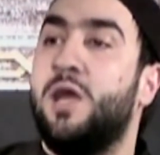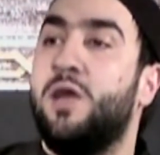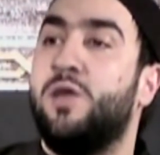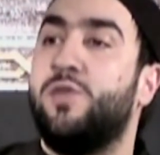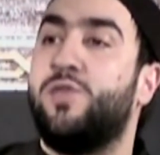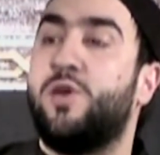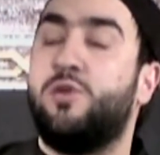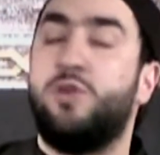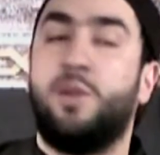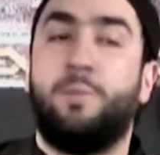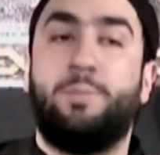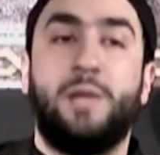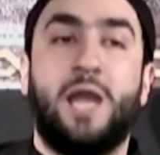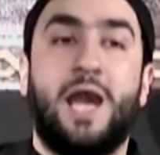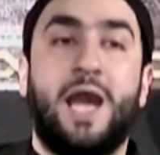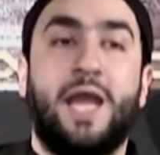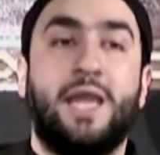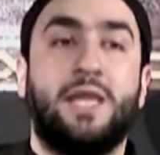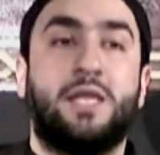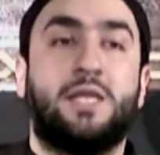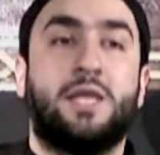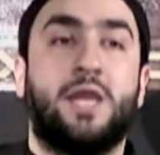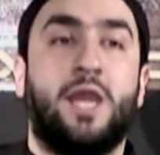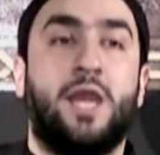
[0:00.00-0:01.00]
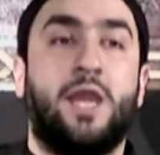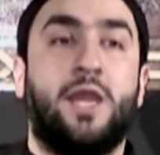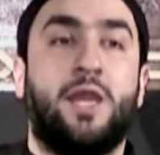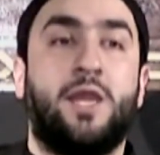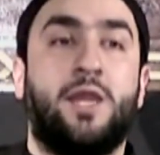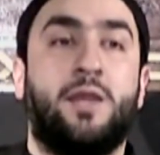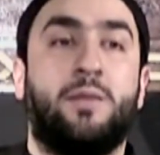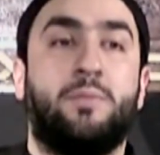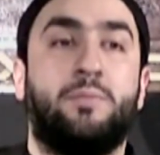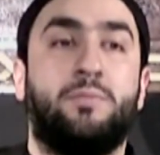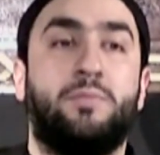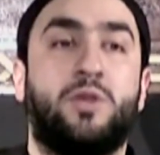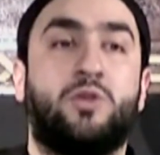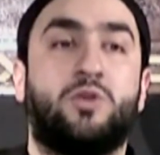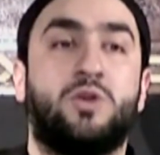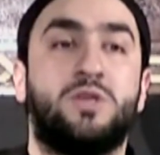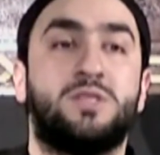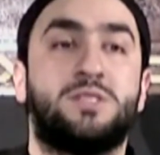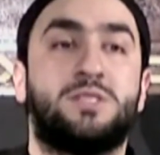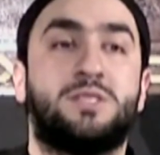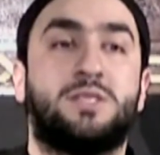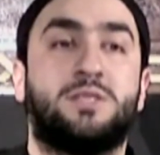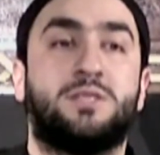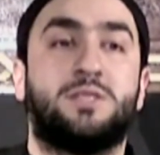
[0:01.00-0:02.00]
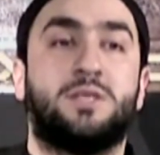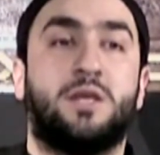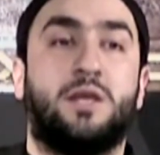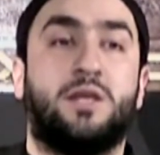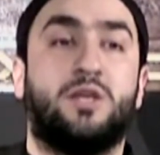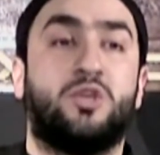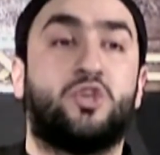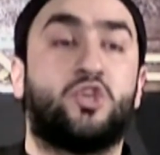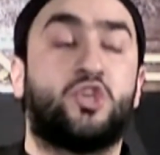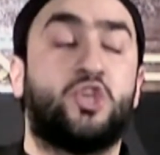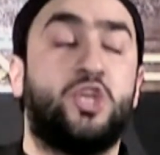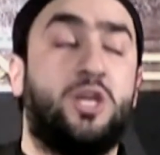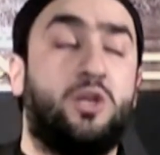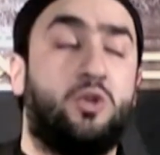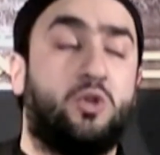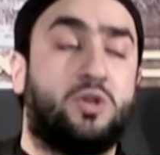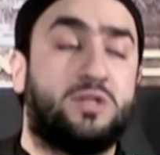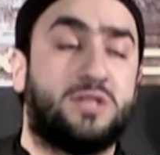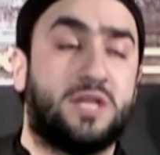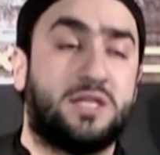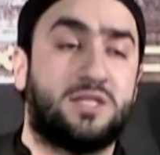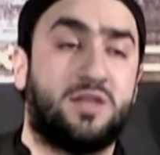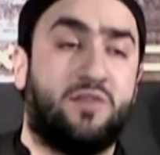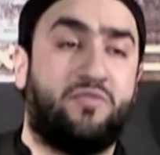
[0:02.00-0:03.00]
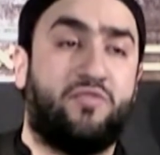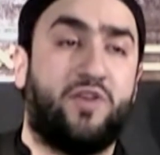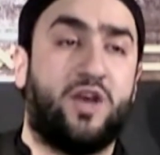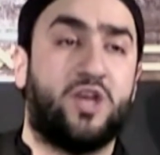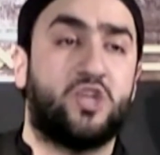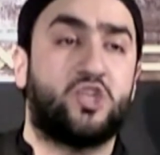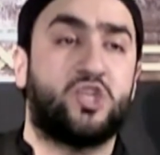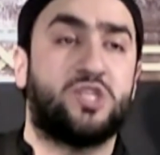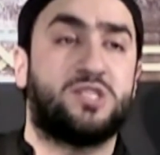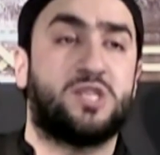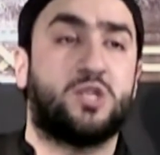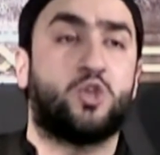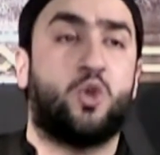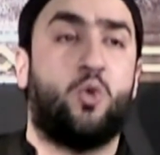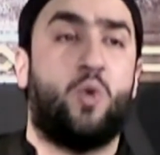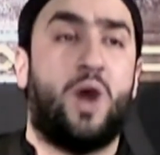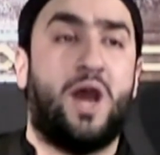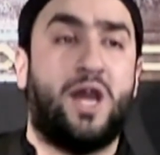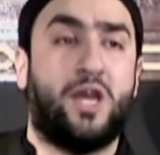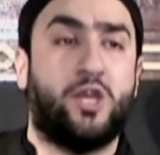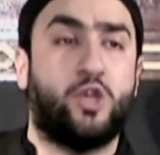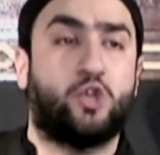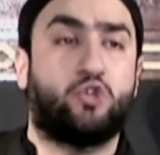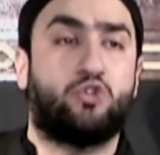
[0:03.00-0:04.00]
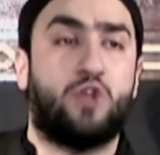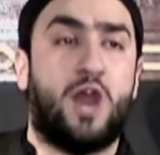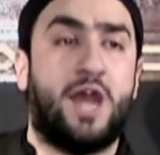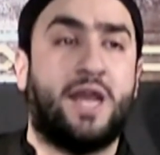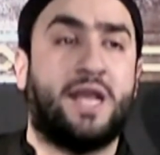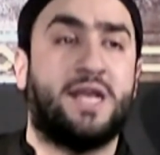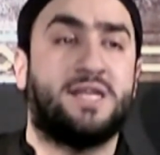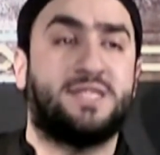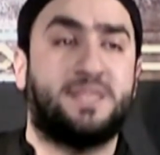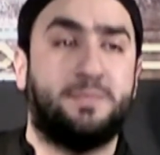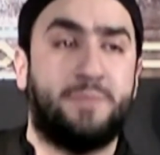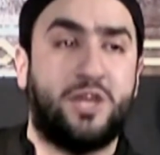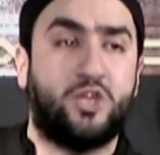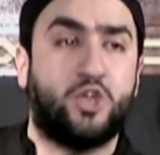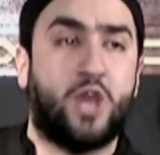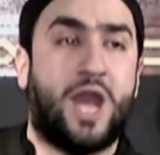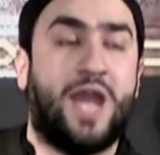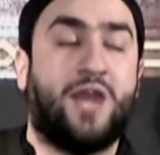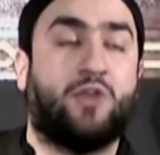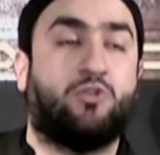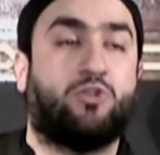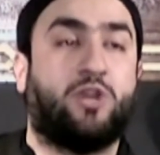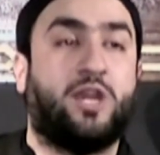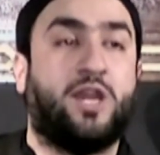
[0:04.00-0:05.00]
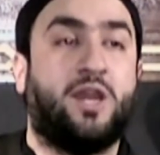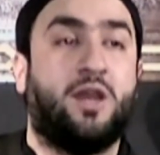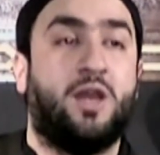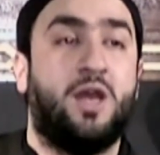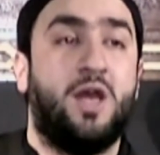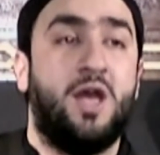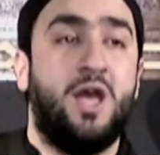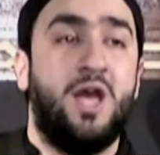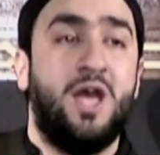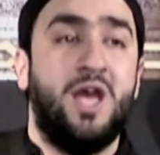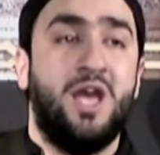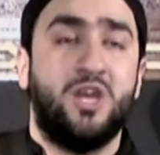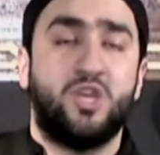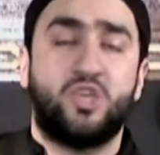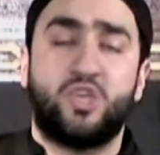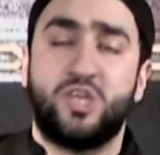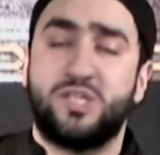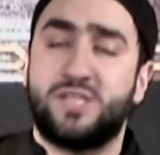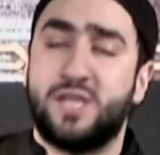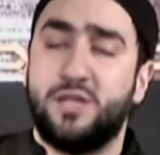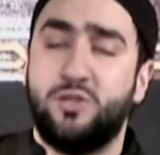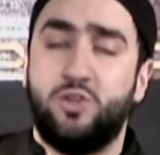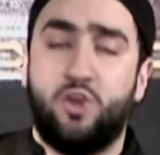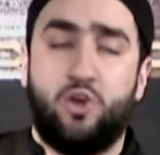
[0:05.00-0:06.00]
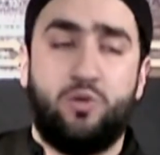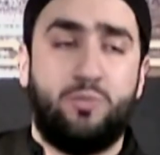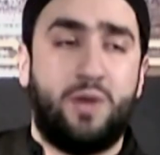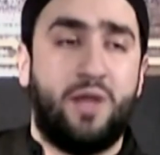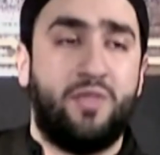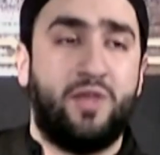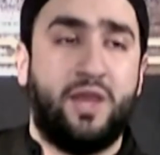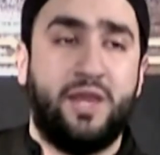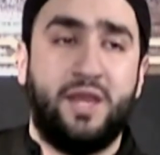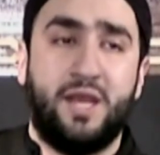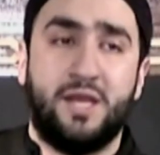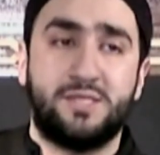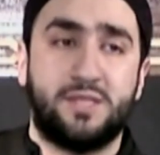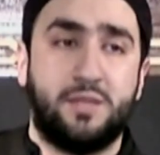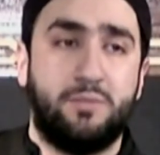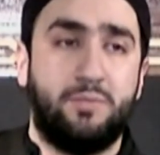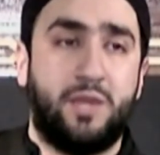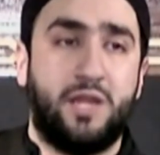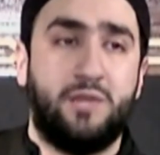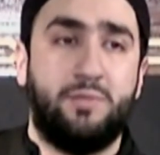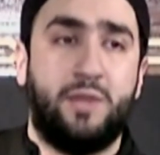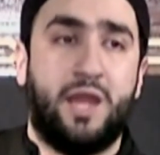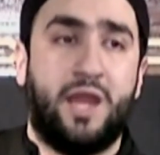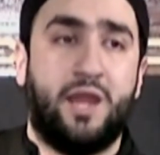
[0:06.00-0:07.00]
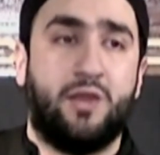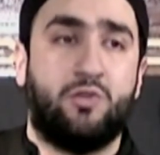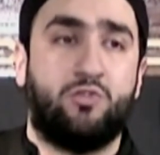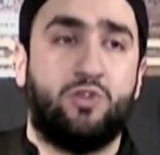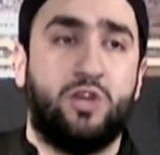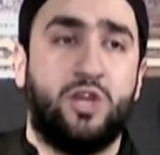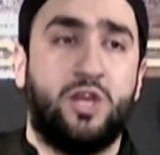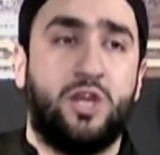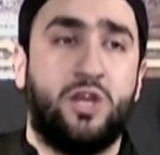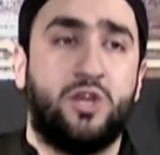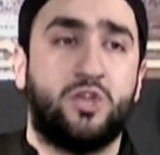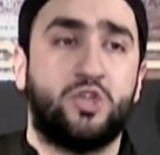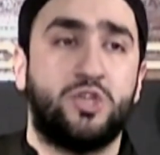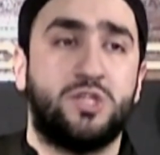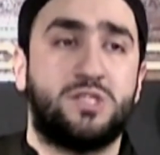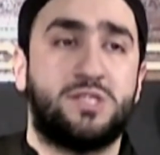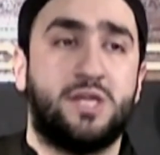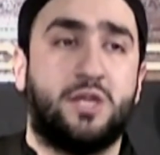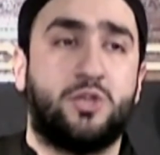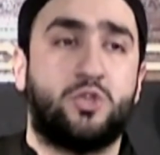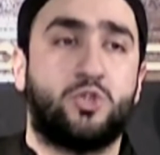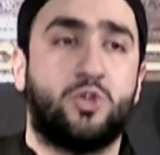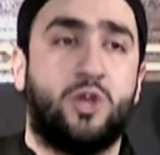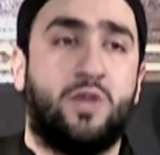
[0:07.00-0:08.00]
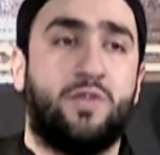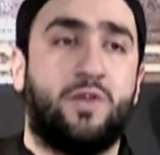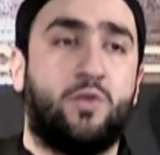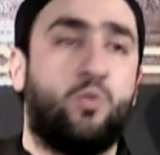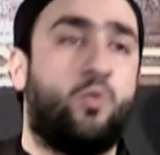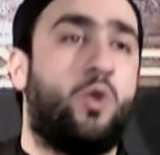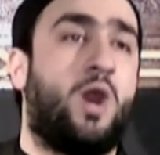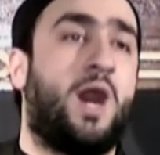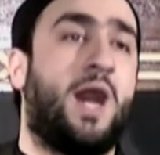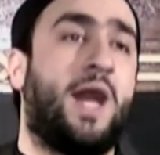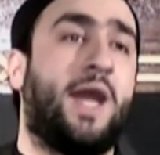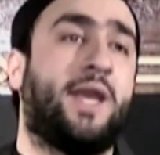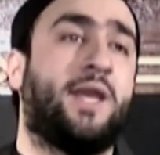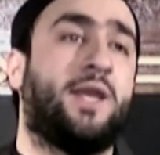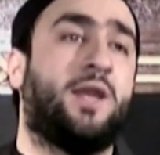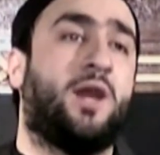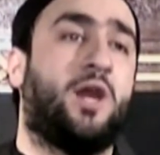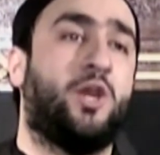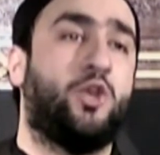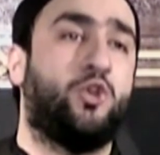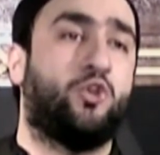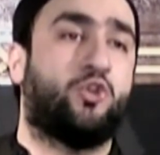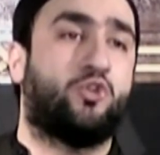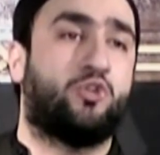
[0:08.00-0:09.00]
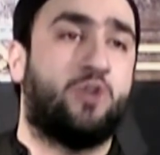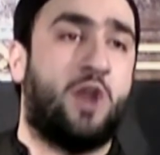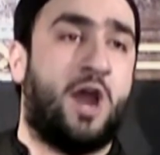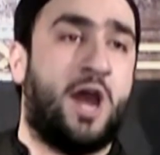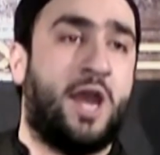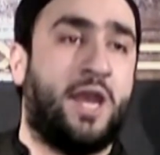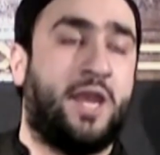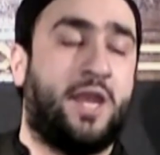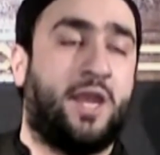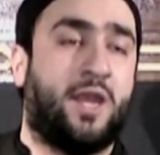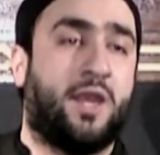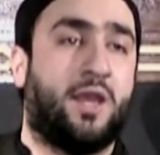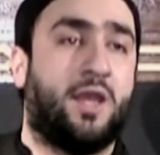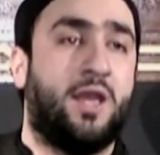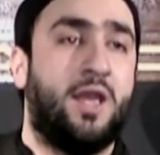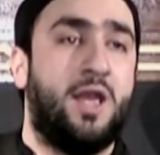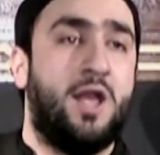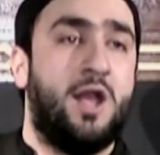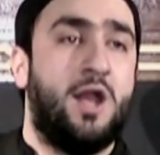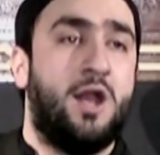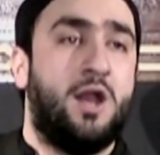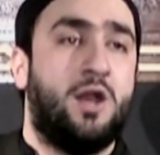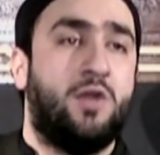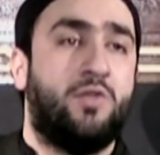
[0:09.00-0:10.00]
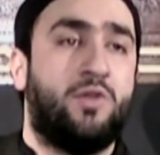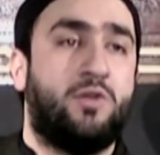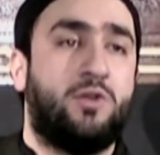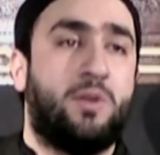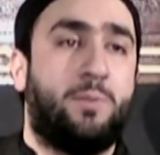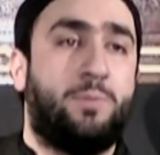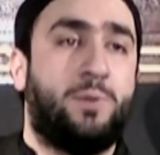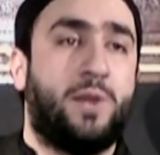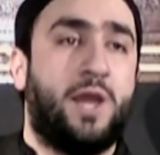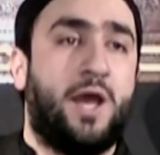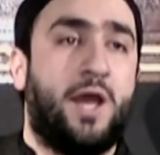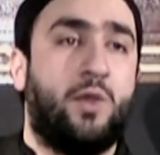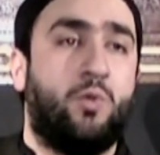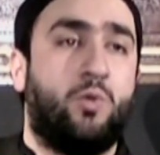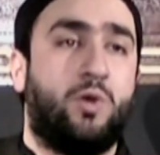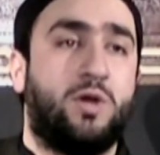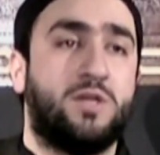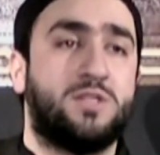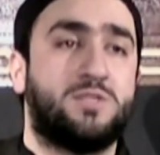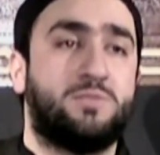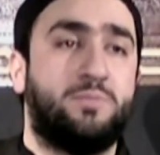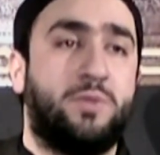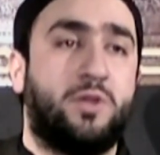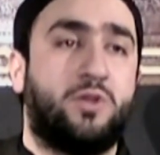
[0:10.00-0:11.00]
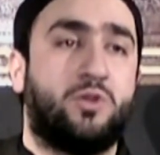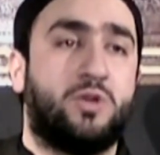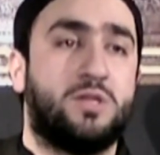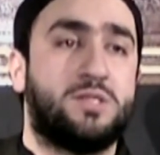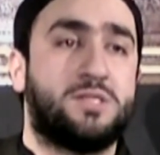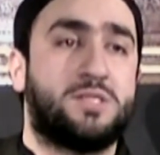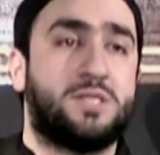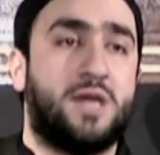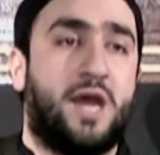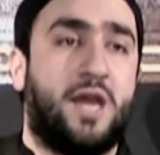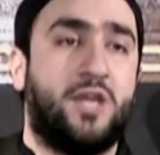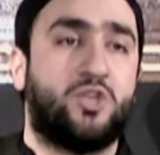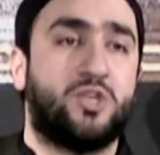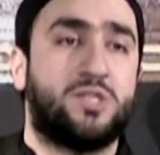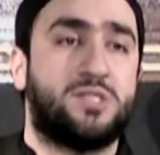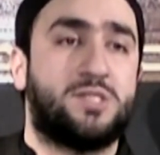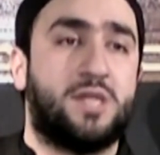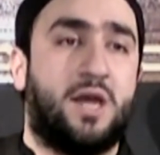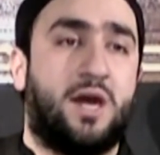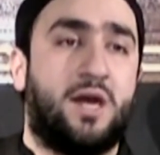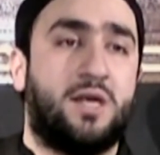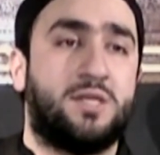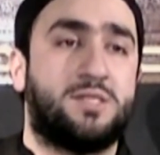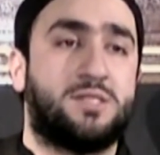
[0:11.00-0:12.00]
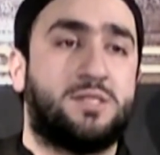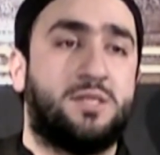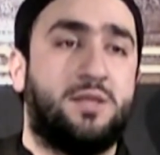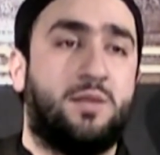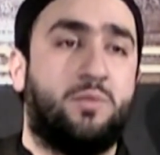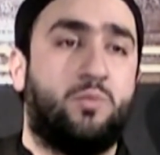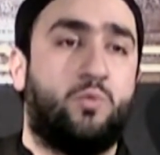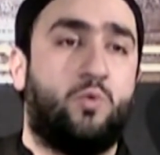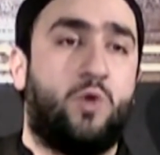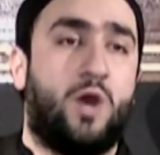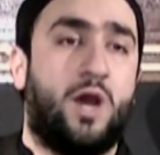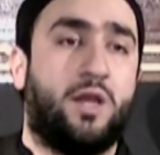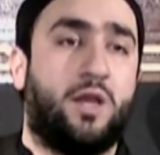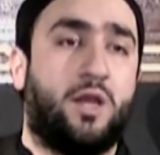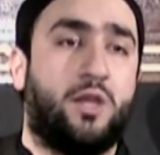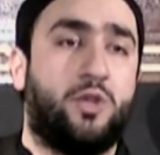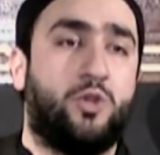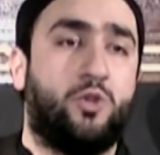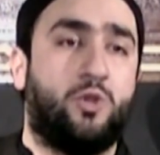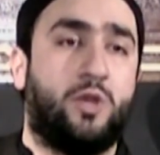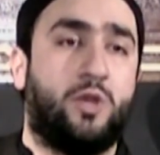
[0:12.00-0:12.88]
The reply came, because she looked at her first, she said to her, why are you crying? Has he made you angry? She said, no mother, he hasn't made me angry. She said to her, then why are you crying? The reply was, because I just asked him, why are you